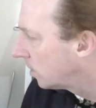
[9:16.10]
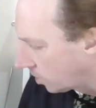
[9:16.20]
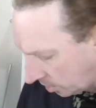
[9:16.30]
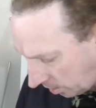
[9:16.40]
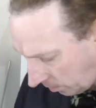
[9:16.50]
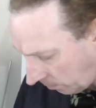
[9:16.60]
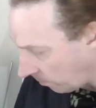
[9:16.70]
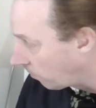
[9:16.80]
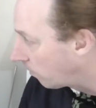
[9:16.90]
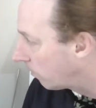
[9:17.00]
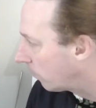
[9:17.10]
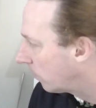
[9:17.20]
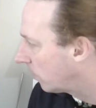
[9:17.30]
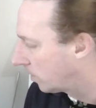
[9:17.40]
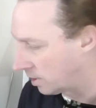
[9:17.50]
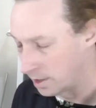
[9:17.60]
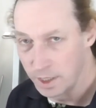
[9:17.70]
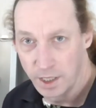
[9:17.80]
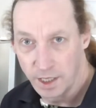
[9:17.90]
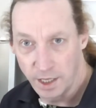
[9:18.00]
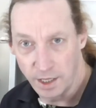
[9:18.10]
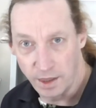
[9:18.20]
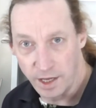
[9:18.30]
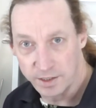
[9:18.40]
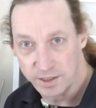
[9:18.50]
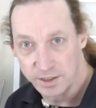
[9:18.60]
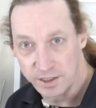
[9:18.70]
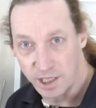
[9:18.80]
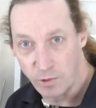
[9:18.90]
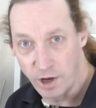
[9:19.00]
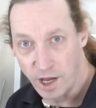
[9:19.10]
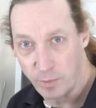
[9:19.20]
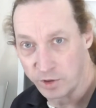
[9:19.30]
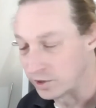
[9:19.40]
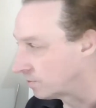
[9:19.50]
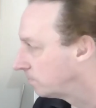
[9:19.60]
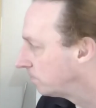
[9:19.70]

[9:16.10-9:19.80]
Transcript: So hit that, see what happens.